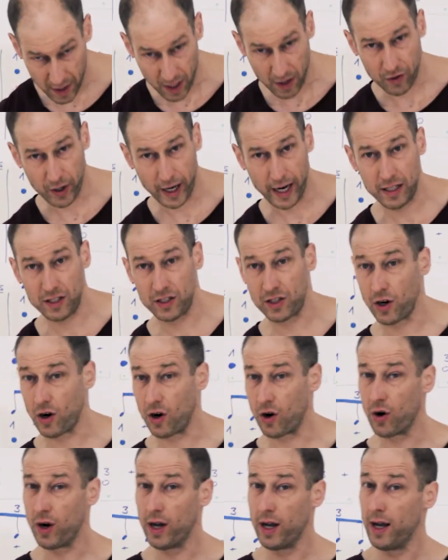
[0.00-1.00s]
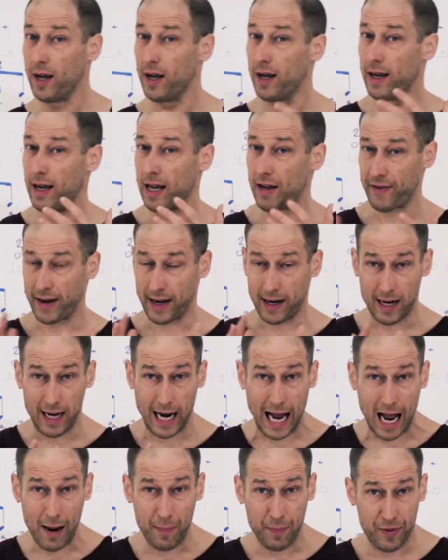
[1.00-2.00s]
Right? So if I
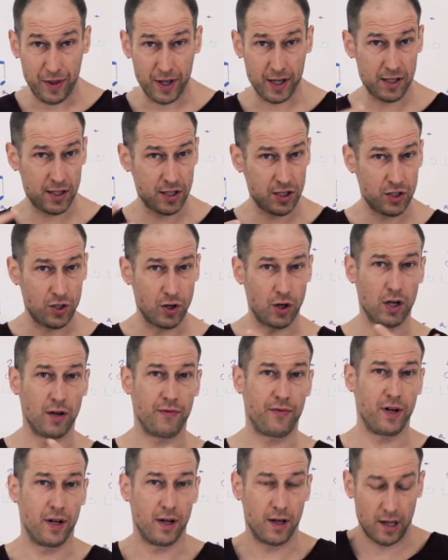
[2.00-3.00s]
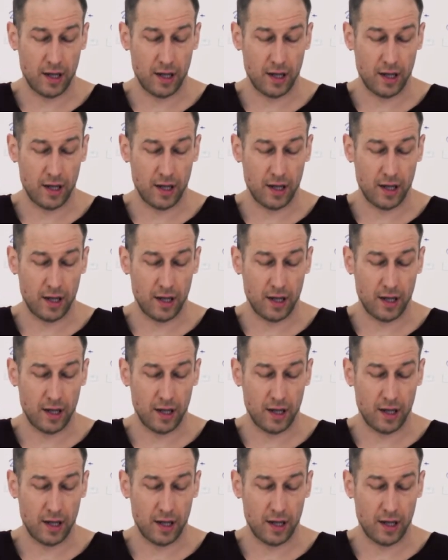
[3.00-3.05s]
clap this sort of a